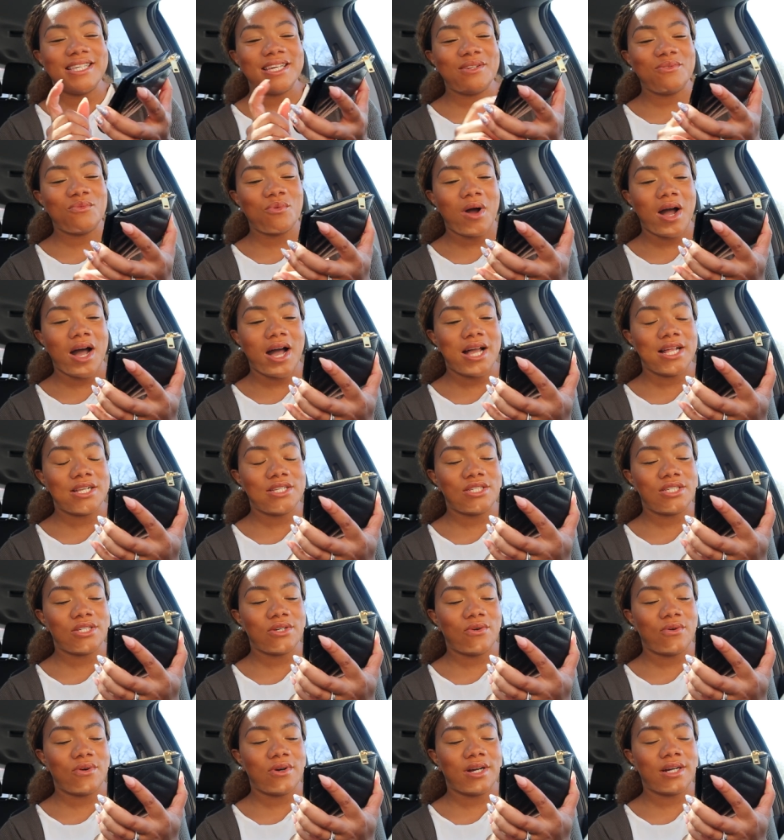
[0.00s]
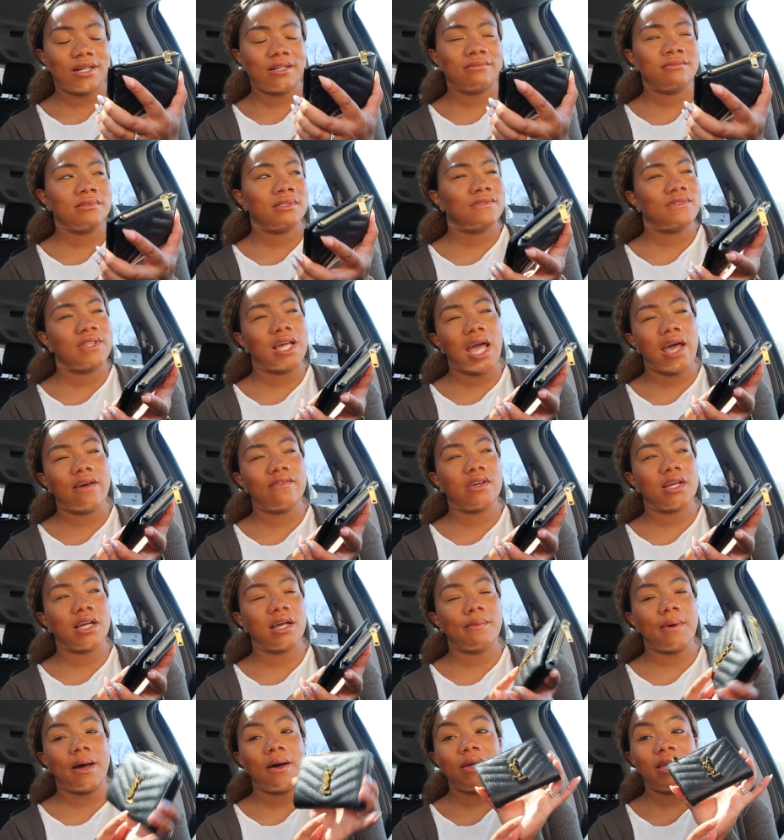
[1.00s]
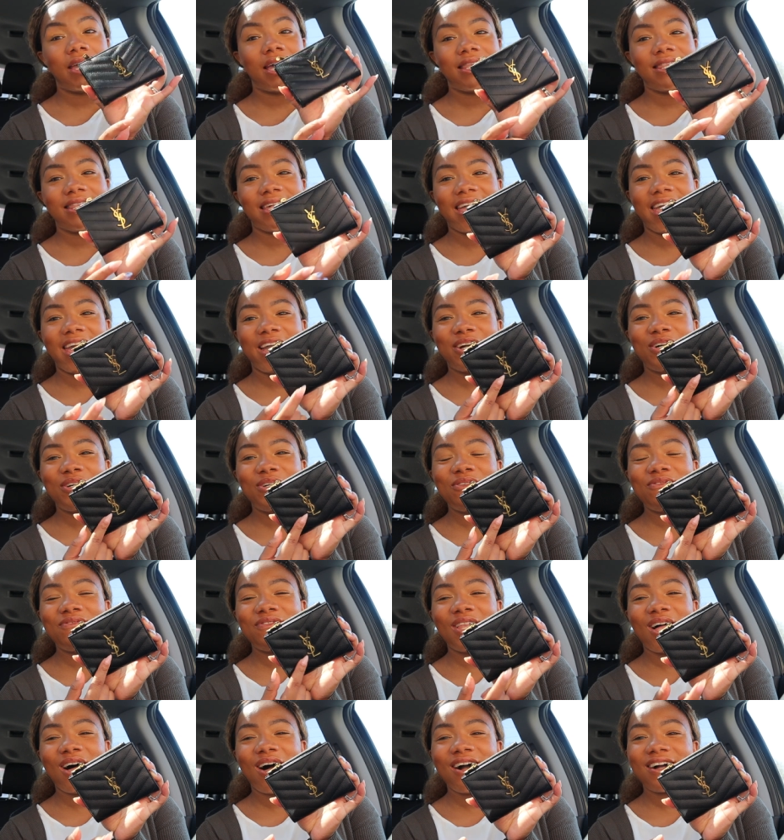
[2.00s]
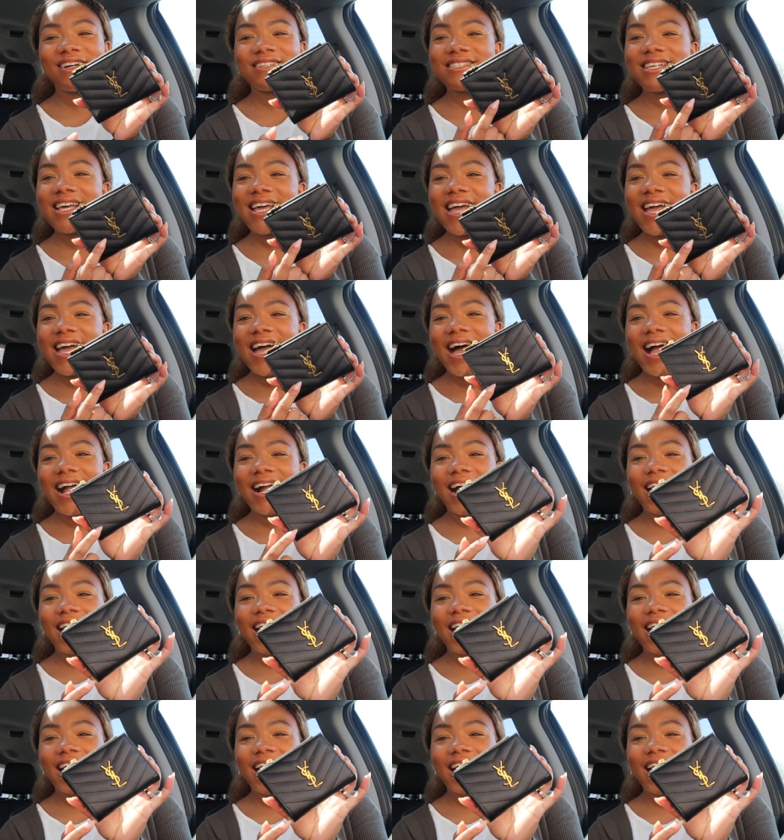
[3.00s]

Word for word: didn't watch, or if they haven't come out yet, the Cancun vlogs, I